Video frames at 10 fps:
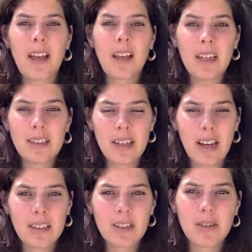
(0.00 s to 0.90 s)
An
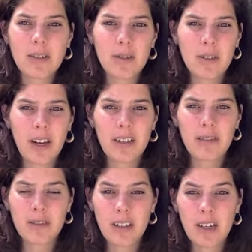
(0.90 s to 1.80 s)
intellectual kind
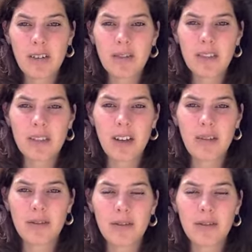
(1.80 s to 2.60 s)
of study of the self.